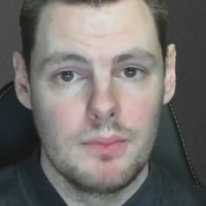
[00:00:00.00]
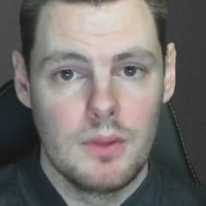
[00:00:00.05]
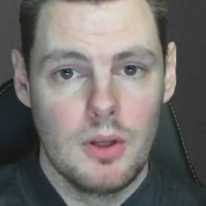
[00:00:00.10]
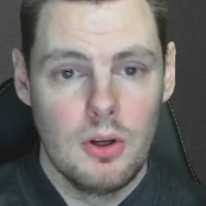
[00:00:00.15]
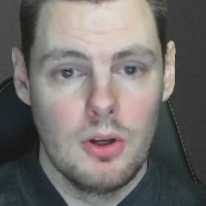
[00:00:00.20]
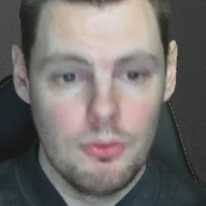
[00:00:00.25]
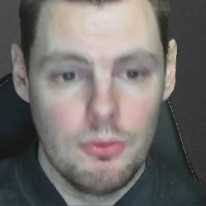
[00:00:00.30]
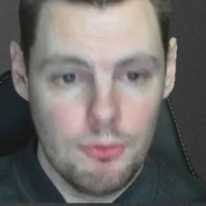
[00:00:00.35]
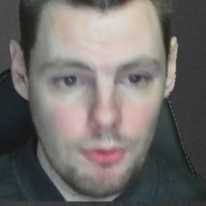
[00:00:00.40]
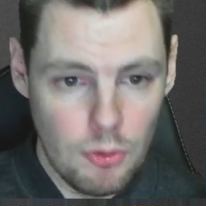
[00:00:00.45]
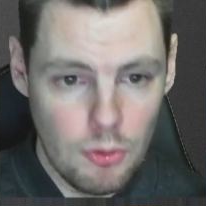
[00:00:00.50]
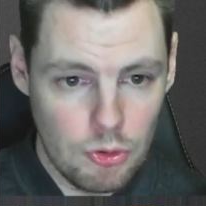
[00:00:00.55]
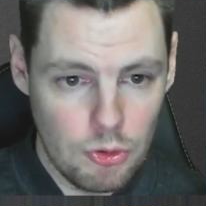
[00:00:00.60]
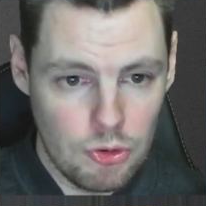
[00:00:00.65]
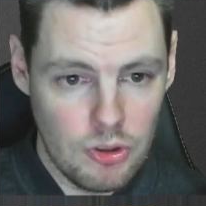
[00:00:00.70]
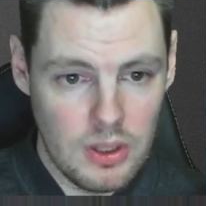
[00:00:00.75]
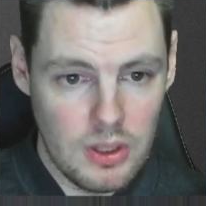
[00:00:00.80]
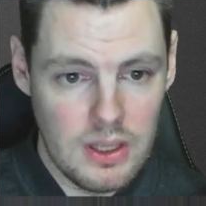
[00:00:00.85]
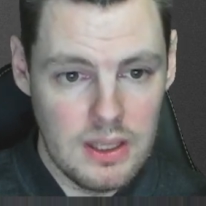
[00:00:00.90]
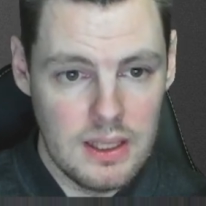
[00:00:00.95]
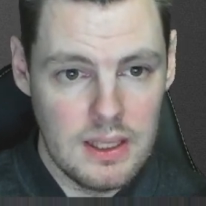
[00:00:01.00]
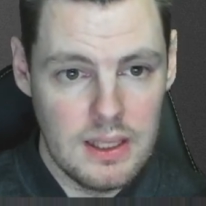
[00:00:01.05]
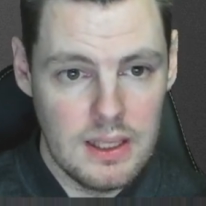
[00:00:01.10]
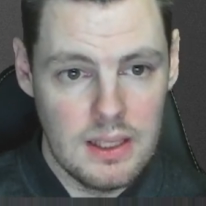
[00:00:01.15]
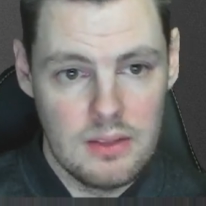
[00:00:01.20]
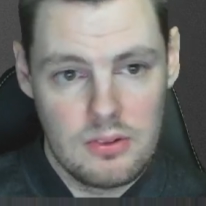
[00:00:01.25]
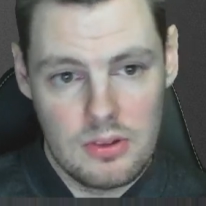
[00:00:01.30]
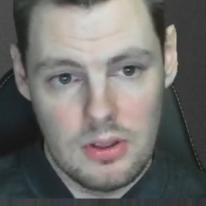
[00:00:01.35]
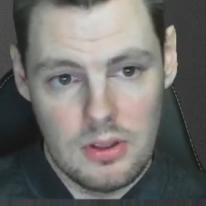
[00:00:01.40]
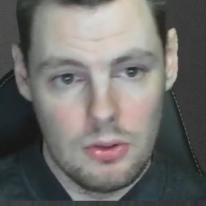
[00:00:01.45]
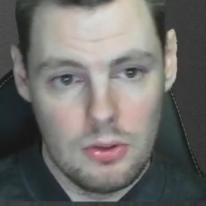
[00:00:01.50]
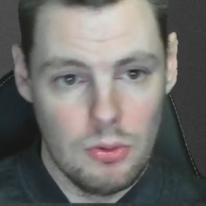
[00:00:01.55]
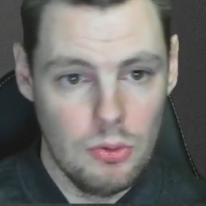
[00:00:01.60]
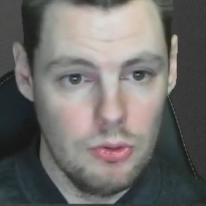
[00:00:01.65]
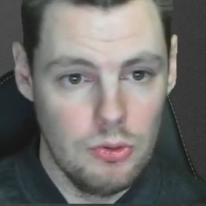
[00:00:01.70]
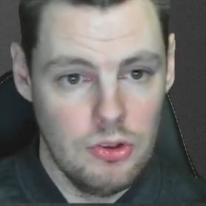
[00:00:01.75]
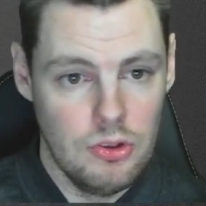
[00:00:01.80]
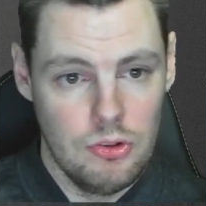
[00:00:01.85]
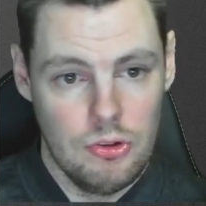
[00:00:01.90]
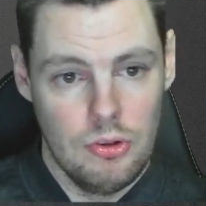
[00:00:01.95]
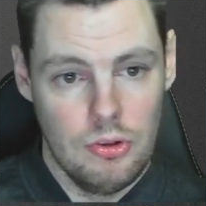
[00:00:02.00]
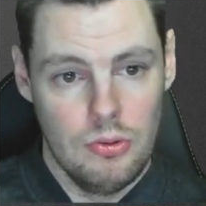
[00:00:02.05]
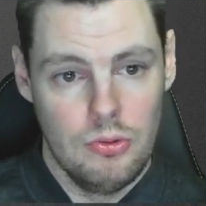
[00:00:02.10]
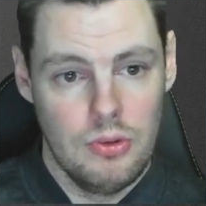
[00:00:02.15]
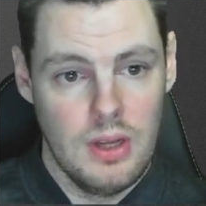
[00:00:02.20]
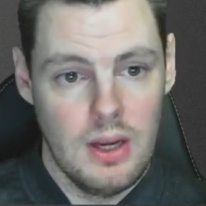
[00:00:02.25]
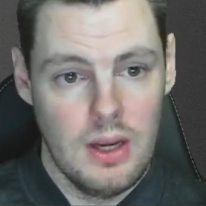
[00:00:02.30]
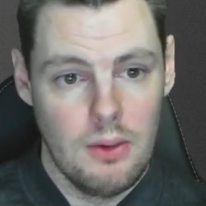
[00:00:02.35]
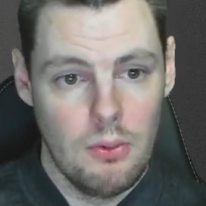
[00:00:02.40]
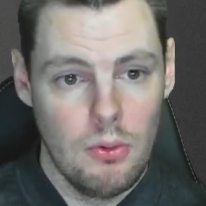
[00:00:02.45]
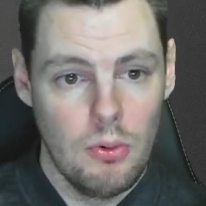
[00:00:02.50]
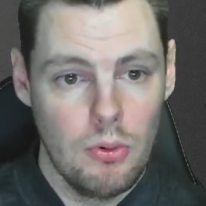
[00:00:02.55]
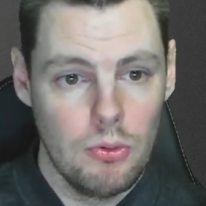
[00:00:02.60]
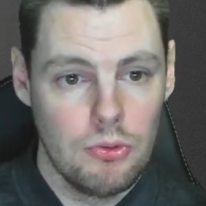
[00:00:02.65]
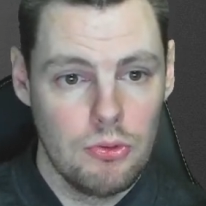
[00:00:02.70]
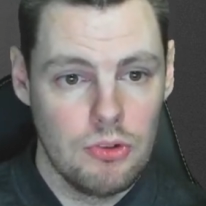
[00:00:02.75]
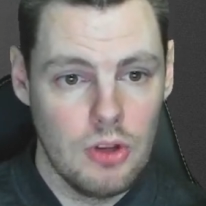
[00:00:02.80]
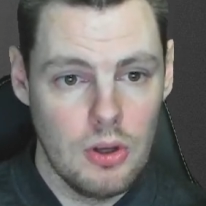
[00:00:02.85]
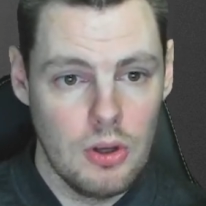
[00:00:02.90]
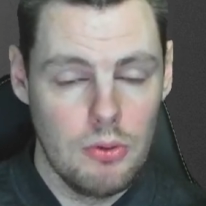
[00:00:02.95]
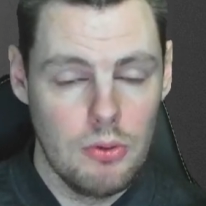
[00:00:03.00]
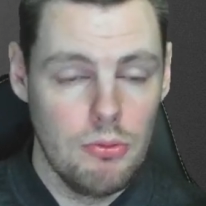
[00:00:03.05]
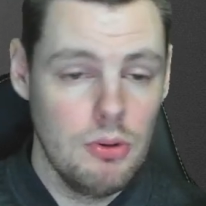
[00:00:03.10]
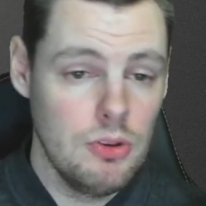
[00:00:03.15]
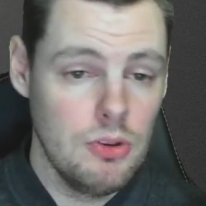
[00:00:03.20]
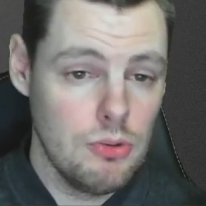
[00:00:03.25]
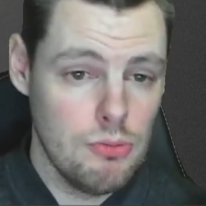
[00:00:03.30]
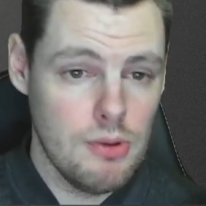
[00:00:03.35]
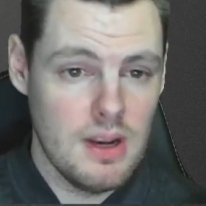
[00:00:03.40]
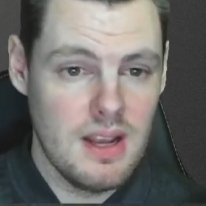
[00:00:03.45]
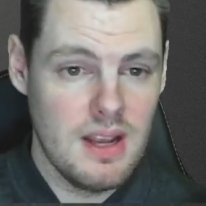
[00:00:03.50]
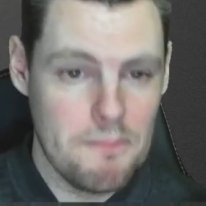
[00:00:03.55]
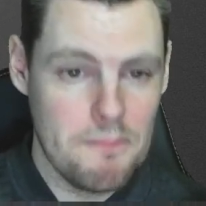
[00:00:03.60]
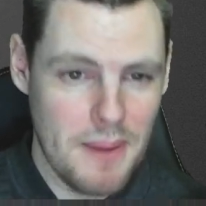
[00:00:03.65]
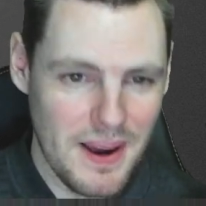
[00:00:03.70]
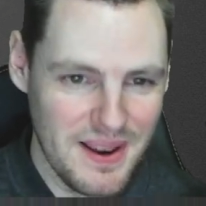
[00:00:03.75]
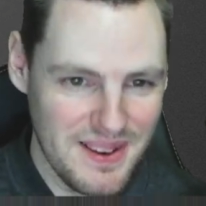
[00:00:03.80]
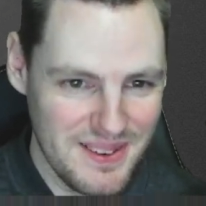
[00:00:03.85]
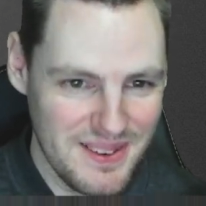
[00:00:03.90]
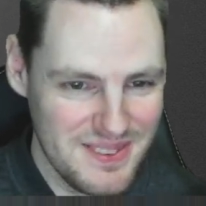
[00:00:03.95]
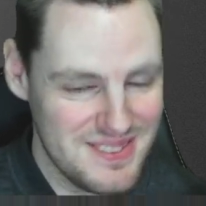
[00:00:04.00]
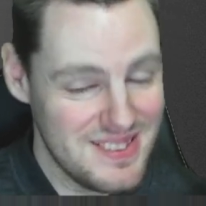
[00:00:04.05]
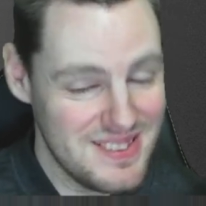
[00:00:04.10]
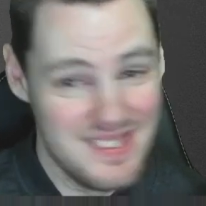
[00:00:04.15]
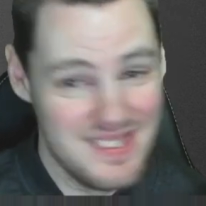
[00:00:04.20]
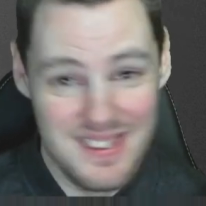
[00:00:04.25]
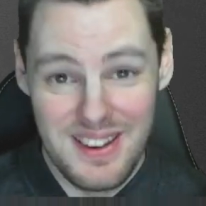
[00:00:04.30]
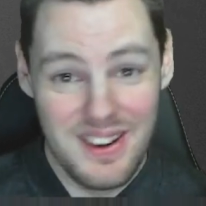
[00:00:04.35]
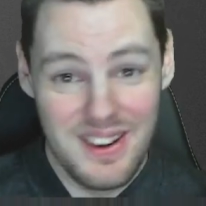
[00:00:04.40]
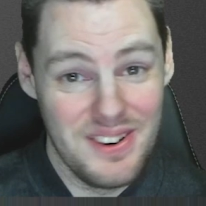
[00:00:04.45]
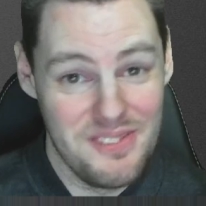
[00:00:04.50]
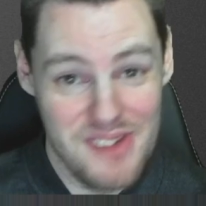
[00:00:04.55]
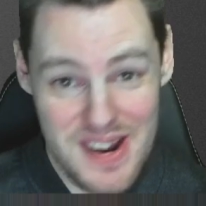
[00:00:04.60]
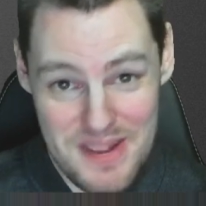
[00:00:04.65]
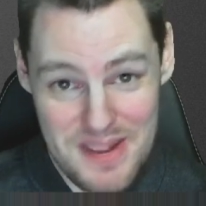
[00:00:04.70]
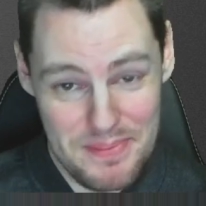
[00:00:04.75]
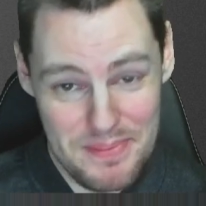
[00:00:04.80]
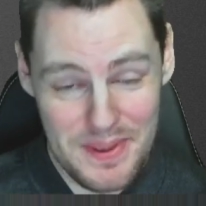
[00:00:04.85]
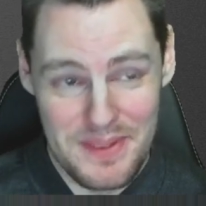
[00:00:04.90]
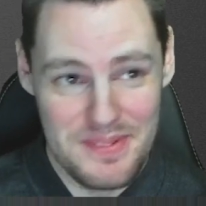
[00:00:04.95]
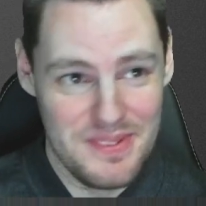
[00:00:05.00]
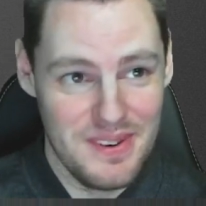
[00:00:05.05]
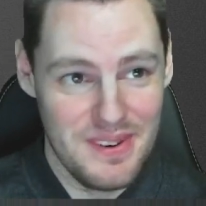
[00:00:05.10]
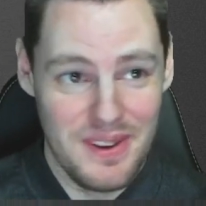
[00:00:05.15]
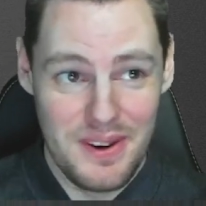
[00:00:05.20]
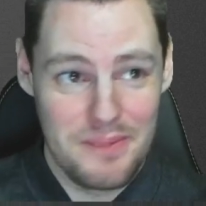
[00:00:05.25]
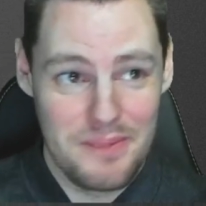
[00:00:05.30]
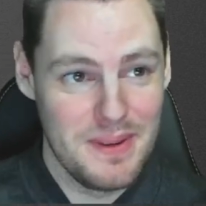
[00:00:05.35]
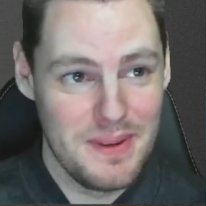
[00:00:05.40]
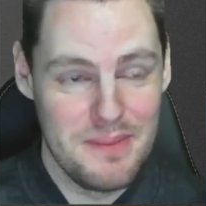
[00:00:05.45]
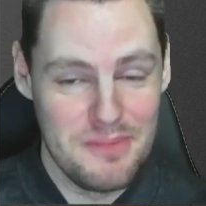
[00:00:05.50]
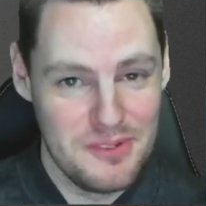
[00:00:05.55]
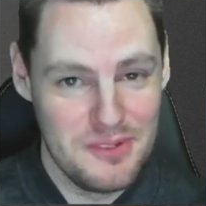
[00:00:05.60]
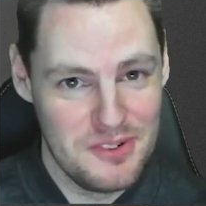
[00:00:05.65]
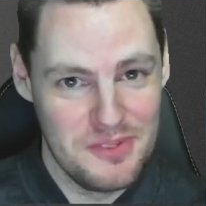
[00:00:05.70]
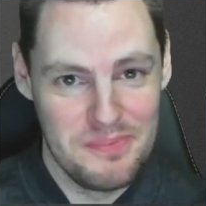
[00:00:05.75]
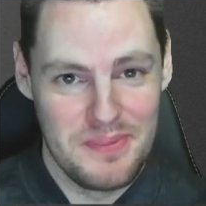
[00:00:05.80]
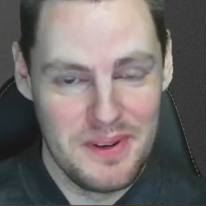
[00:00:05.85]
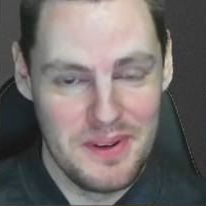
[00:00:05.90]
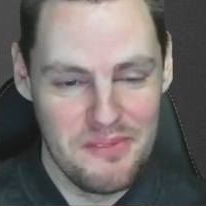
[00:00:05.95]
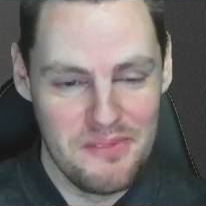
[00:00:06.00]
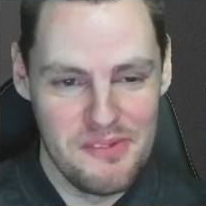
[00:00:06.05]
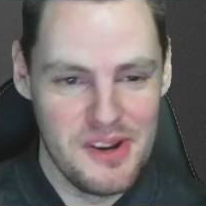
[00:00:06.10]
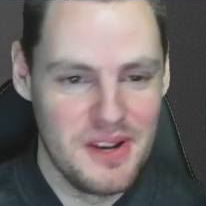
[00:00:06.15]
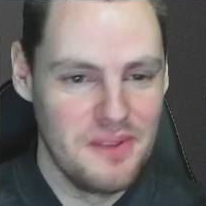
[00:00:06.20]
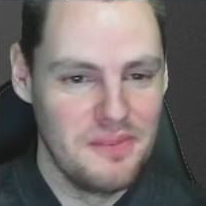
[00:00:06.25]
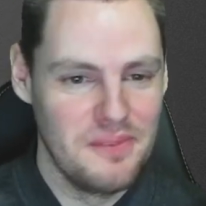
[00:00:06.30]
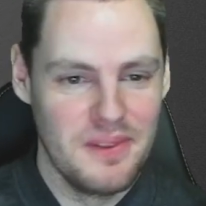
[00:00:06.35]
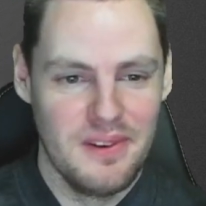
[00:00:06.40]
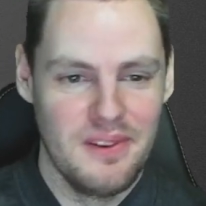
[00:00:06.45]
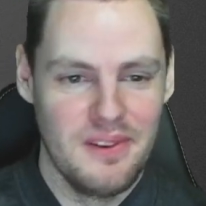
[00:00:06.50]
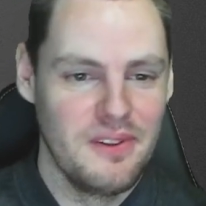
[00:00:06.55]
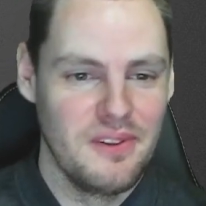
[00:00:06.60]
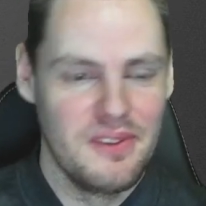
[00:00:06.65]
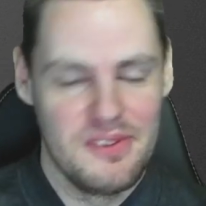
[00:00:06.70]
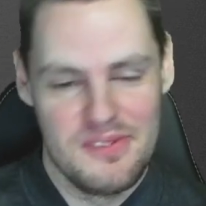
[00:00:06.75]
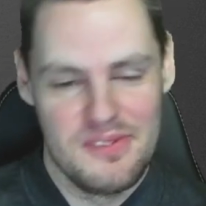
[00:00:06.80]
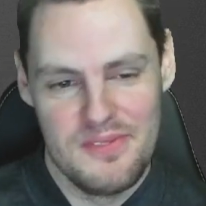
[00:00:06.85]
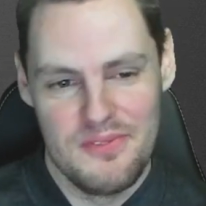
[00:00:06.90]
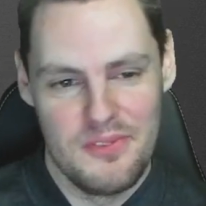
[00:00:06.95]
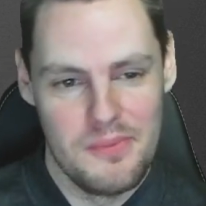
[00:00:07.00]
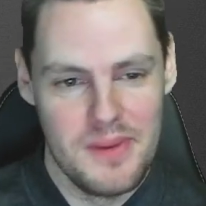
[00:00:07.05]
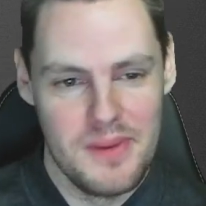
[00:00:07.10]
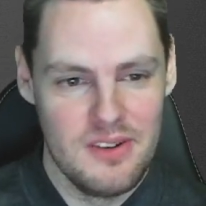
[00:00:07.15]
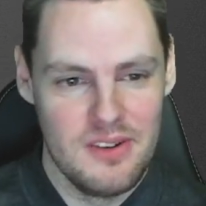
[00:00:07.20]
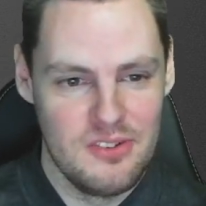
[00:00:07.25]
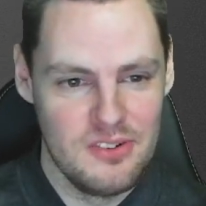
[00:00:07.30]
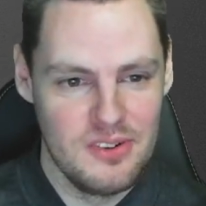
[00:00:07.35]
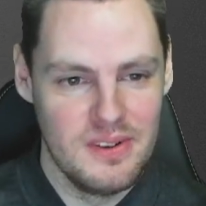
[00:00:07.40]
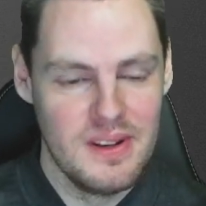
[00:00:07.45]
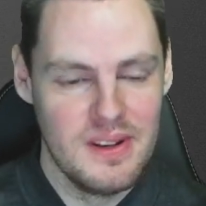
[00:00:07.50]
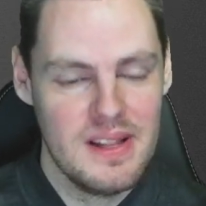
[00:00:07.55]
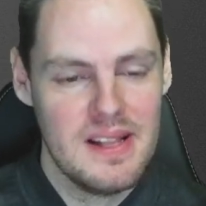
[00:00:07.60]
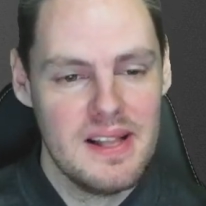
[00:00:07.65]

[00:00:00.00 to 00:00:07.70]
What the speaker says: unfortunately, it's going to cause issues. Now, also, there is a Reddit post. There's a lot of Reddit posts. A lot of people jumping on Reddit with a lot of this information.